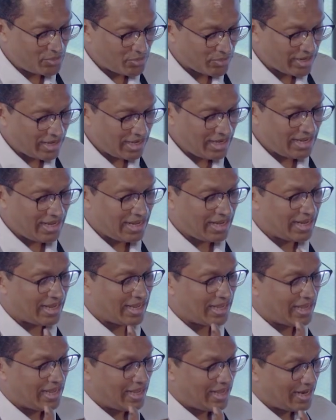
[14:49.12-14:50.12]
you really
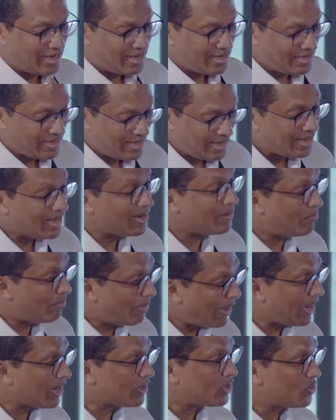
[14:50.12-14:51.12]
take it
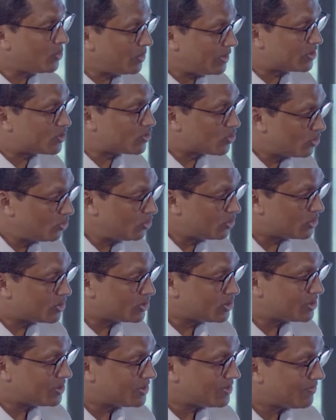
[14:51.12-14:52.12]
back to its
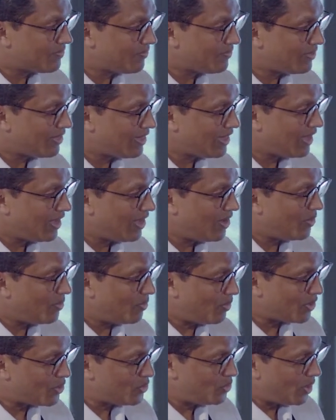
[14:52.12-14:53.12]
roots,
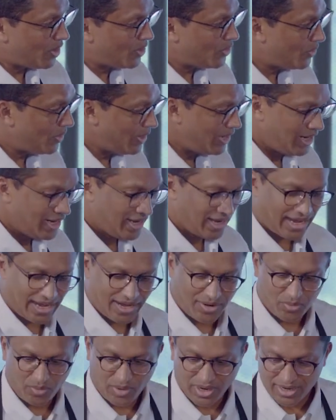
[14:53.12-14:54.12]
what you are doing
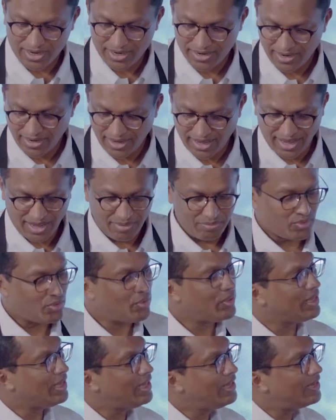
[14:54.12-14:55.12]
and what I am
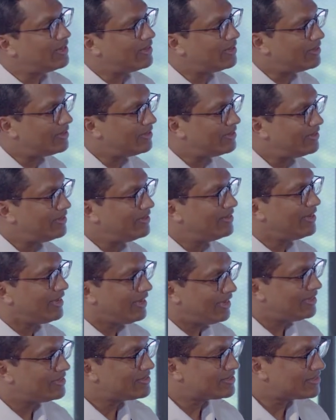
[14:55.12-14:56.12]
doing here
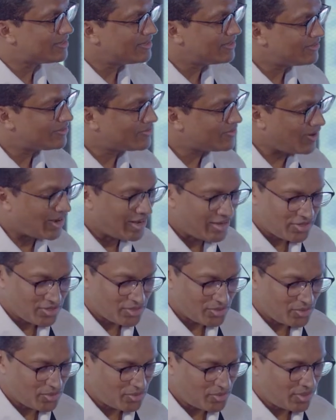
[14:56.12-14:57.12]
is trying
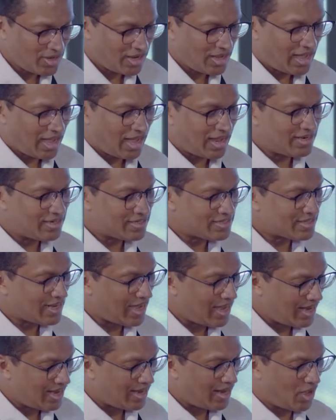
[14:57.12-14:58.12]
to
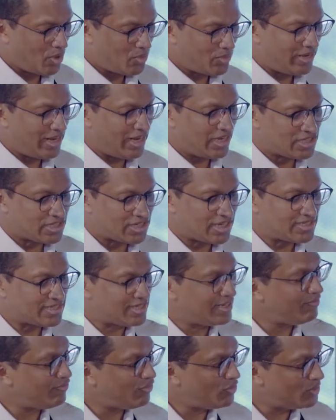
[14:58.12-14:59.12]
understand how nature has
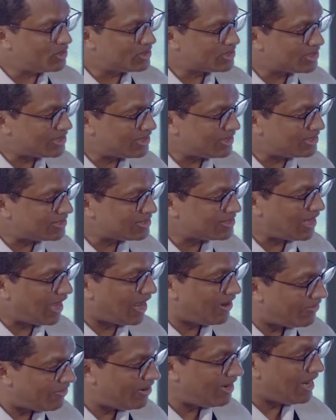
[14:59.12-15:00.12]
influenced these,
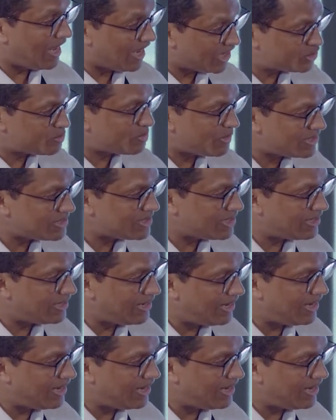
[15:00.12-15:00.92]
and really expressing